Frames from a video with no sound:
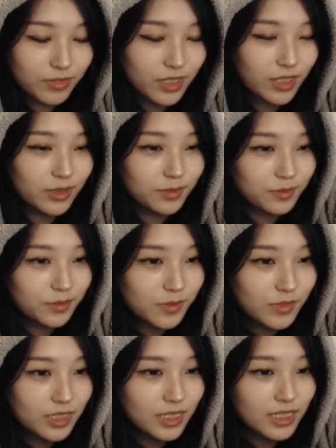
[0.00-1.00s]
Yeah,
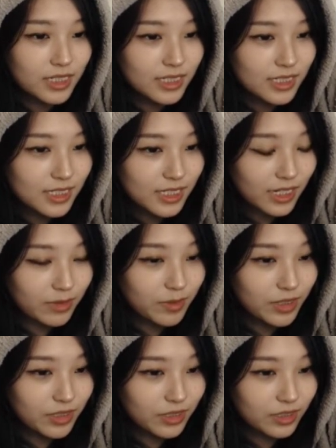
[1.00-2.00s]
same
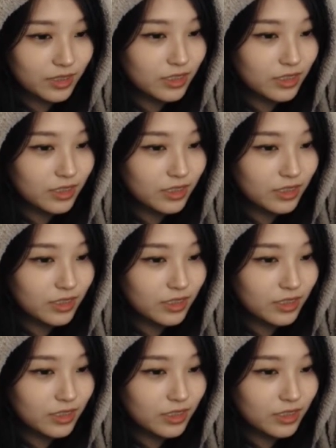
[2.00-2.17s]
here.